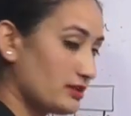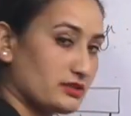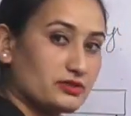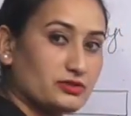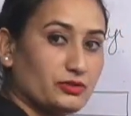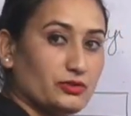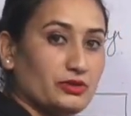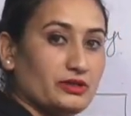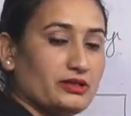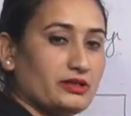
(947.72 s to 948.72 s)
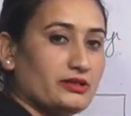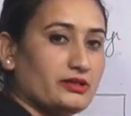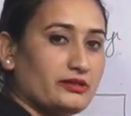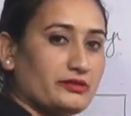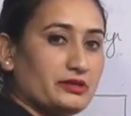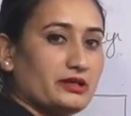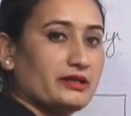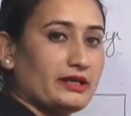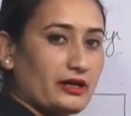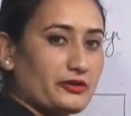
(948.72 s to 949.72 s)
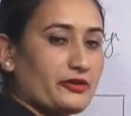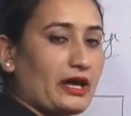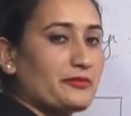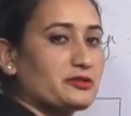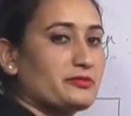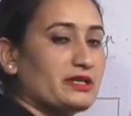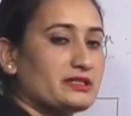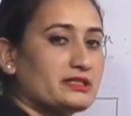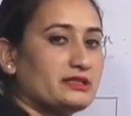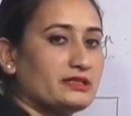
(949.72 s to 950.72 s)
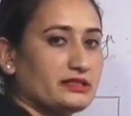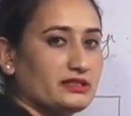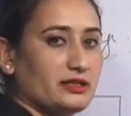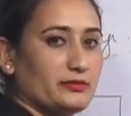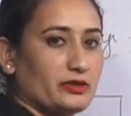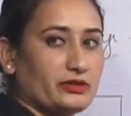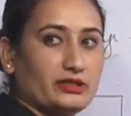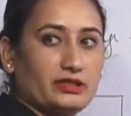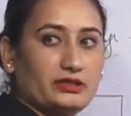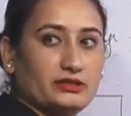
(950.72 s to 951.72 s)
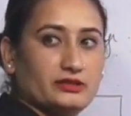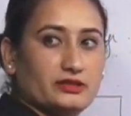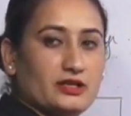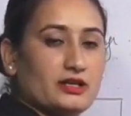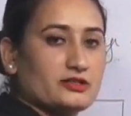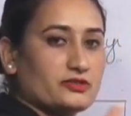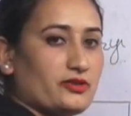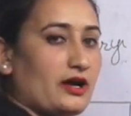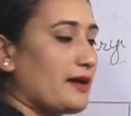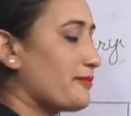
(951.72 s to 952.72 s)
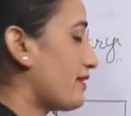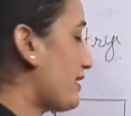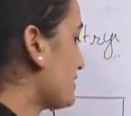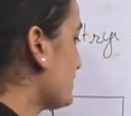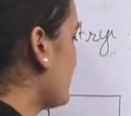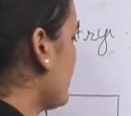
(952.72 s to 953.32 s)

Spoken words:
So now you have to mention the name. Okay, so I'm writing the